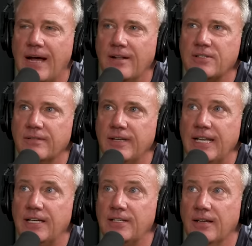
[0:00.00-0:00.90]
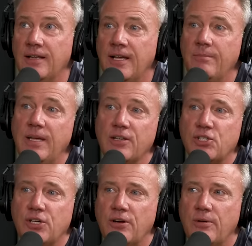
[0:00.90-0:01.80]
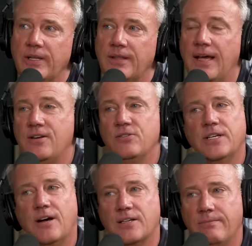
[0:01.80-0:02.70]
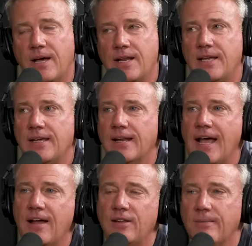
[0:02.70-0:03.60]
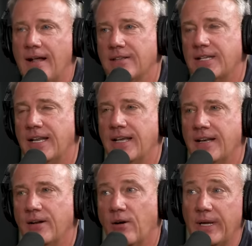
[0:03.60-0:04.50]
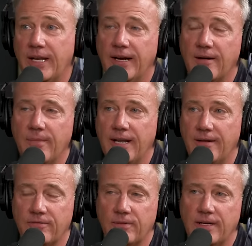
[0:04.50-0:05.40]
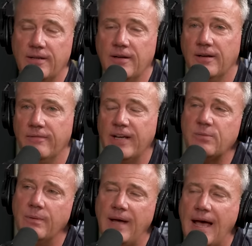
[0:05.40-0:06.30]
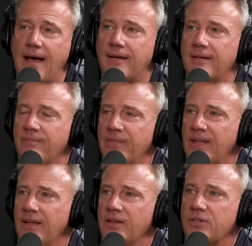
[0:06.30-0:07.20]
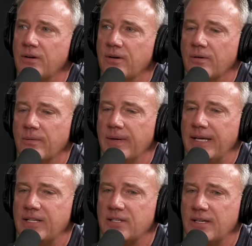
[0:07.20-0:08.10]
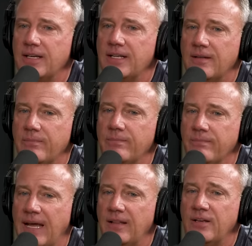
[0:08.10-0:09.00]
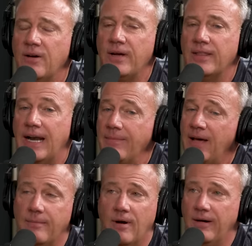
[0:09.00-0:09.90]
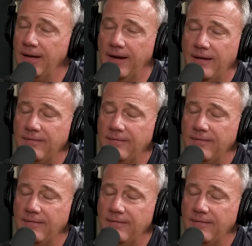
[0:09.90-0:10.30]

the balance of needing to be the show, but that usually costs money. And how do you balance that in? Are we getting our money investment back? So it's mainly knowing that I'm not a marketing